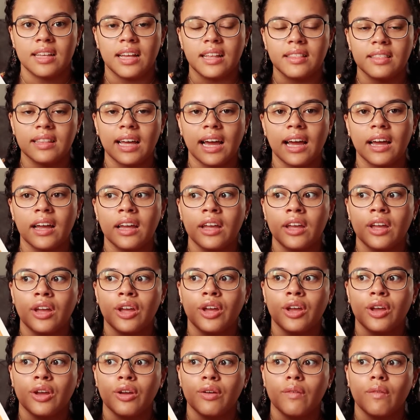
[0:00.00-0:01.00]
and that
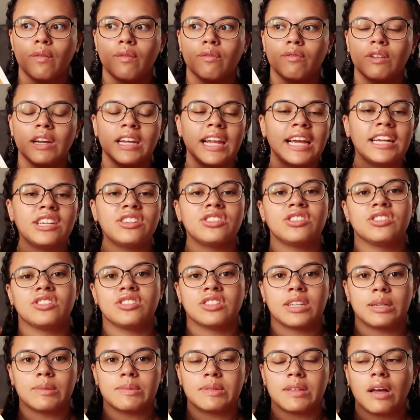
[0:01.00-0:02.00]

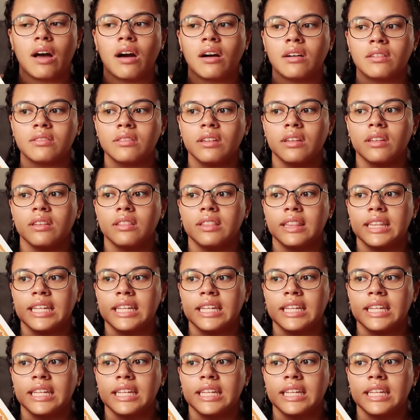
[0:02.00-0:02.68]
relationships aren't